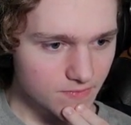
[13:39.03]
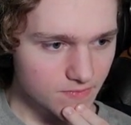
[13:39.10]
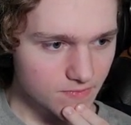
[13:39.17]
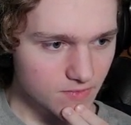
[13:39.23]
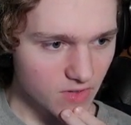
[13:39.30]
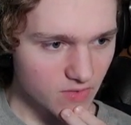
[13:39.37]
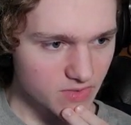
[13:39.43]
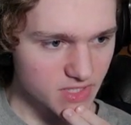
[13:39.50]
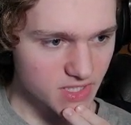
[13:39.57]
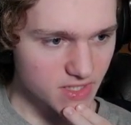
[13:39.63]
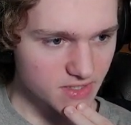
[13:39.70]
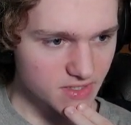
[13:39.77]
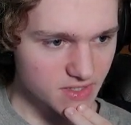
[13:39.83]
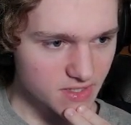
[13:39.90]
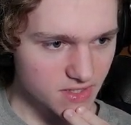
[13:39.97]
Why was I not
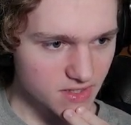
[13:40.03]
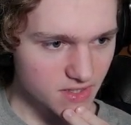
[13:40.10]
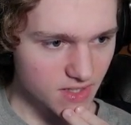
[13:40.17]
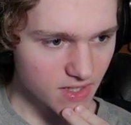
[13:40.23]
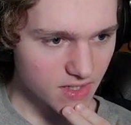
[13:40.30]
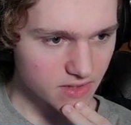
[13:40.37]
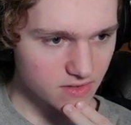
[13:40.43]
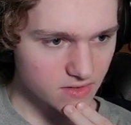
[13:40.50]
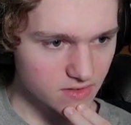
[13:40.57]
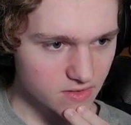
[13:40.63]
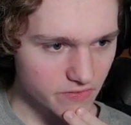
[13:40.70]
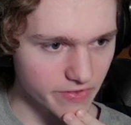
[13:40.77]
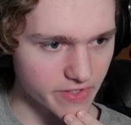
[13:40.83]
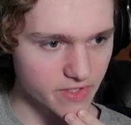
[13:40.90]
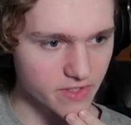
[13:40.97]
seeing that
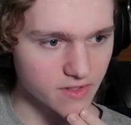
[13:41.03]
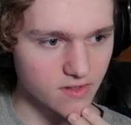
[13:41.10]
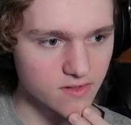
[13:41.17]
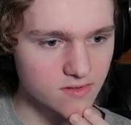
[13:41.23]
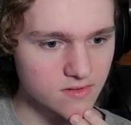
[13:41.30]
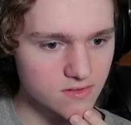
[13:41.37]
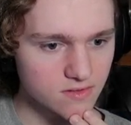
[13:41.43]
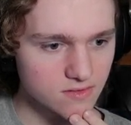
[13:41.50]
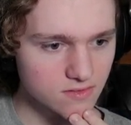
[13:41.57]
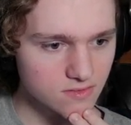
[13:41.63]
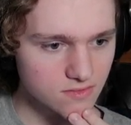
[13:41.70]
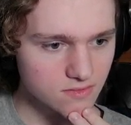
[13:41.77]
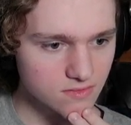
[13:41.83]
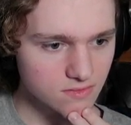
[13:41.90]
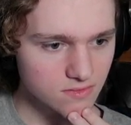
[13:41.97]
over here?
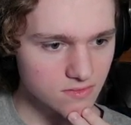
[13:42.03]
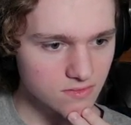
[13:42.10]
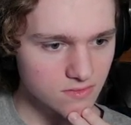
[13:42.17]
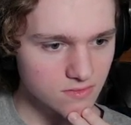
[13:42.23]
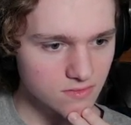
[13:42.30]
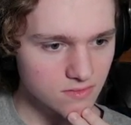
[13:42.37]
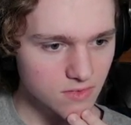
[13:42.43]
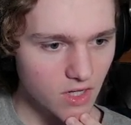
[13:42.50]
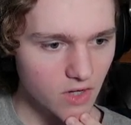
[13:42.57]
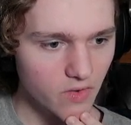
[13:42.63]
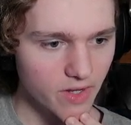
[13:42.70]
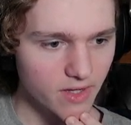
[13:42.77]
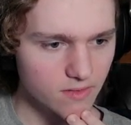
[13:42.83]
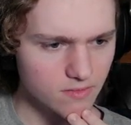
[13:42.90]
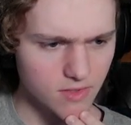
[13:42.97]
Oh,
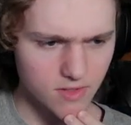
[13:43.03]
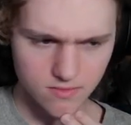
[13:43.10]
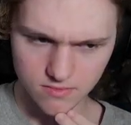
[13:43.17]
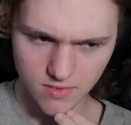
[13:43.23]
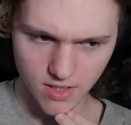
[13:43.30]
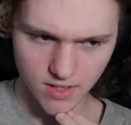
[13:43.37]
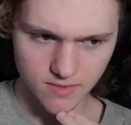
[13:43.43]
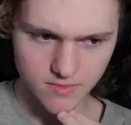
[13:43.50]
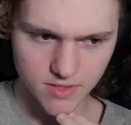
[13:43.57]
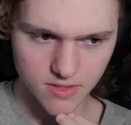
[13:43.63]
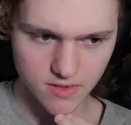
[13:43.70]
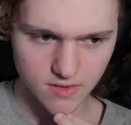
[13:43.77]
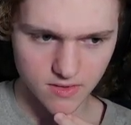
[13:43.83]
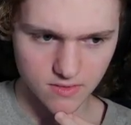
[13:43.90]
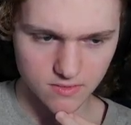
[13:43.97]
I am seeing it.